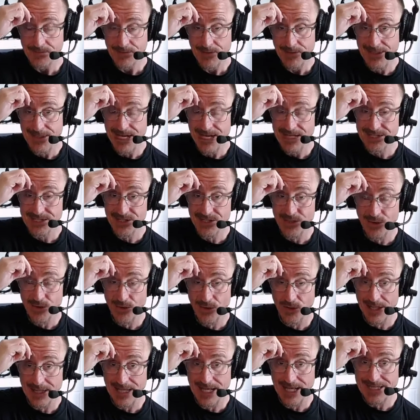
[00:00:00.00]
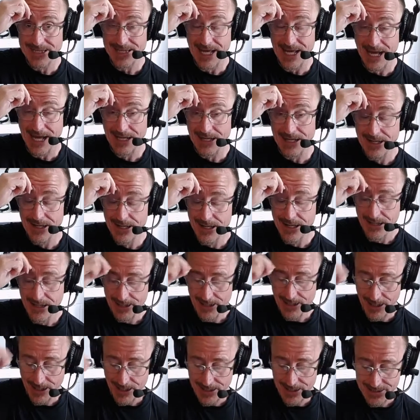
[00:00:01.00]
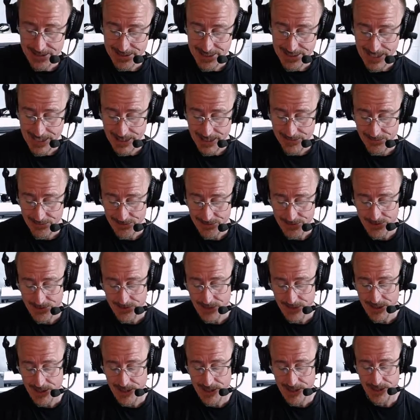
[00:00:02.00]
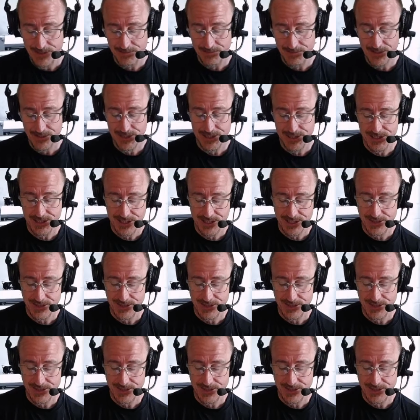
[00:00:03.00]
And that's cool. I like that. God is able to accomplish